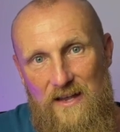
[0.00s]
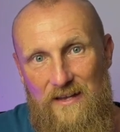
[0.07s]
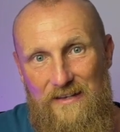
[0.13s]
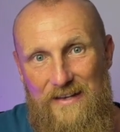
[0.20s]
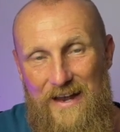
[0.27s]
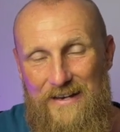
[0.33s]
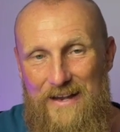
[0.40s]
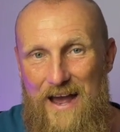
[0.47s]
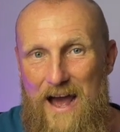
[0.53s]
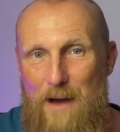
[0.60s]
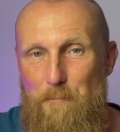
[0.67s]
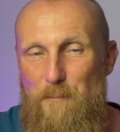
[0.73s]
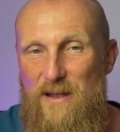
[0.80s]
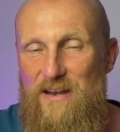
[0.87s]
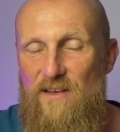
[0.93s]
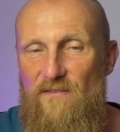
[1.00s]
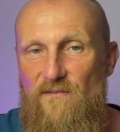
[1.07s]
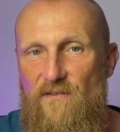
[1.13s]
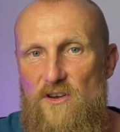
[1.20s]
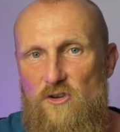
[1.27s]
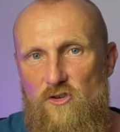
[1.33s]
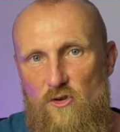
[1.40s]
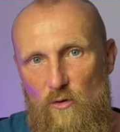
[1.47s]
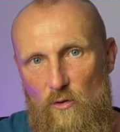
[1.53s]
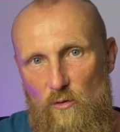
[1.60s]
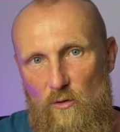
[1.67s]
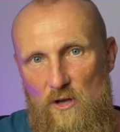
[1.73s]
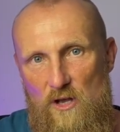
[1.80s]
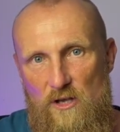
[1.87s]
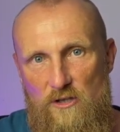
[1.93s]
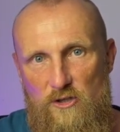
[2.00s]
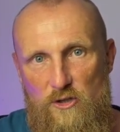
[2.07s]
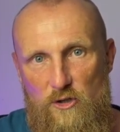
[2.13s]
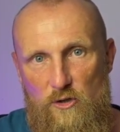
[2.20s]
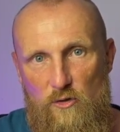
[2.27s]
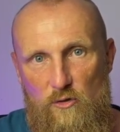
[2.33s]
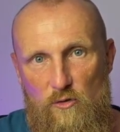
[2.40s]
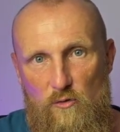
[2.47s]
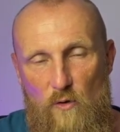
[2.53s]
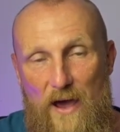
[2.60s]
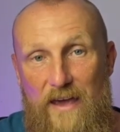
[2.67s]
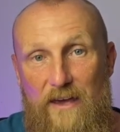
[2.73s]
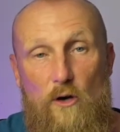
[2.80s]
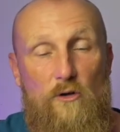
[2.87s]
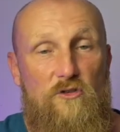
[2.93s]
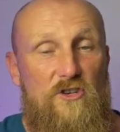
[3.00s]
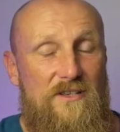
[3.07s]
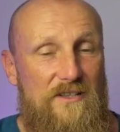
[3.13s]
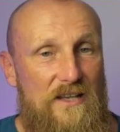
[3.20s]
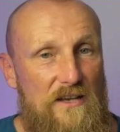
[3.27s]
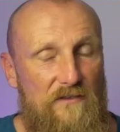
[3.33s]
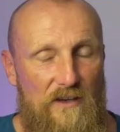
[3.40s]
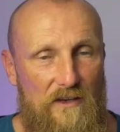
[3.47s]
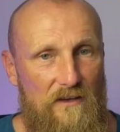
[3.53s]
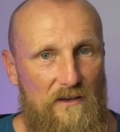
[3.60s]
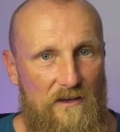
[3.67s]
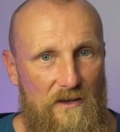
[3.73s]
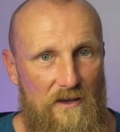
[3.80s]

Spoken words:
that are beneficial to a conscious living,